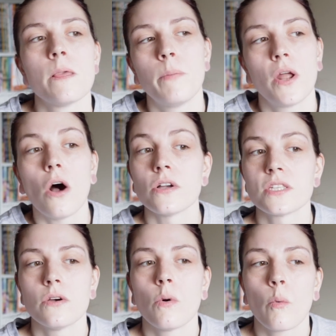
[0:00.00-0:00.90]
but
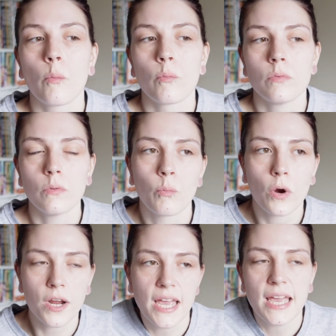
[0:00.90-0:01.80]
also
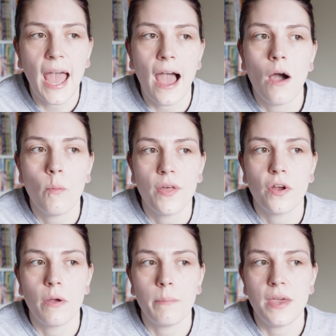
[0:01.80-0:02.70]
working out,
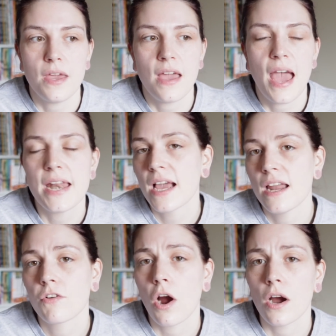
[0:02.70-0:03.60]
whether it be any
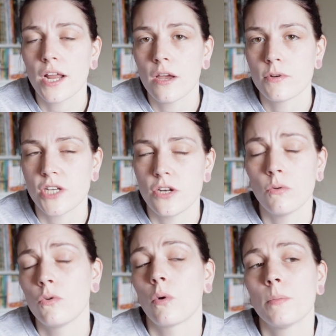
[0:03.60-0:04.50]
kind of cardio, which I
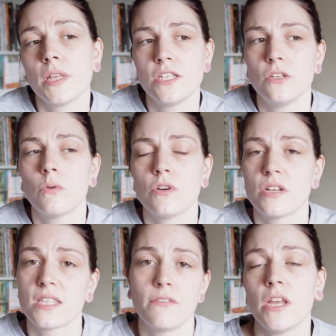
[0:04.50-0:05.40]
don't normally do, or
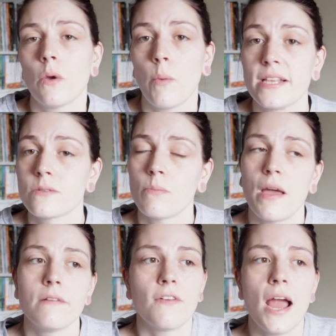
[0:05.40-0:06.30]
just lifting weights with
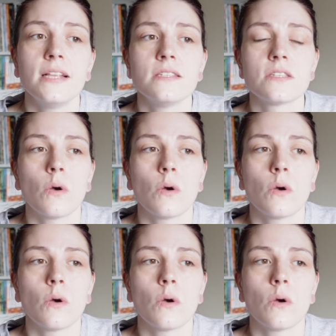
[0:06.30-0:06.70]
my friends,